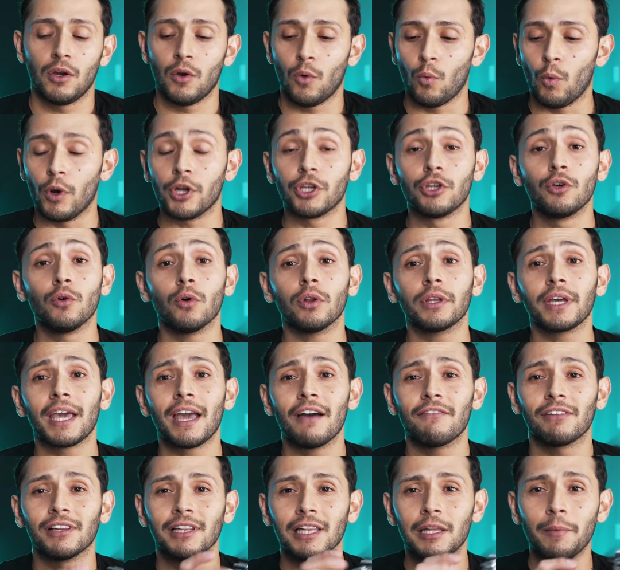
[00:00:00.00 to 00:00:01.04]
When you only
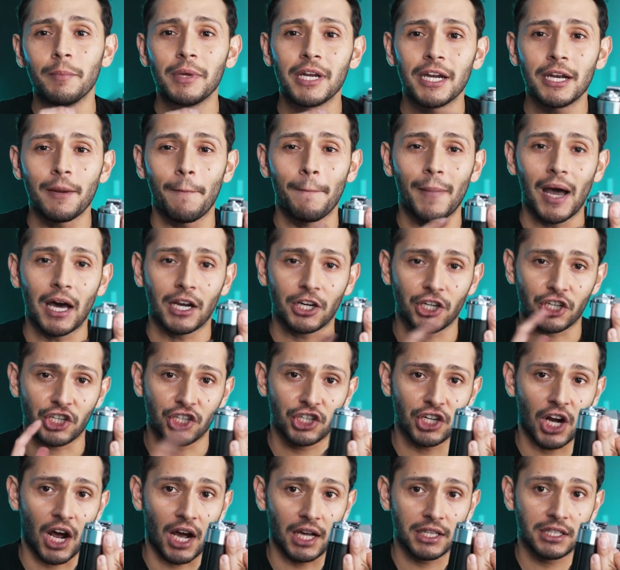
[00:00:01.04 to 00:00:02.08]
have a limited amount of
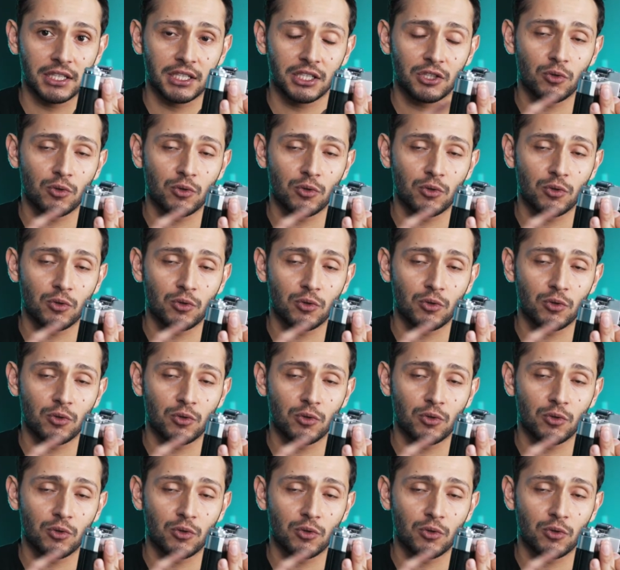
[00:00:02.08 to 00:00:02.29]
shots,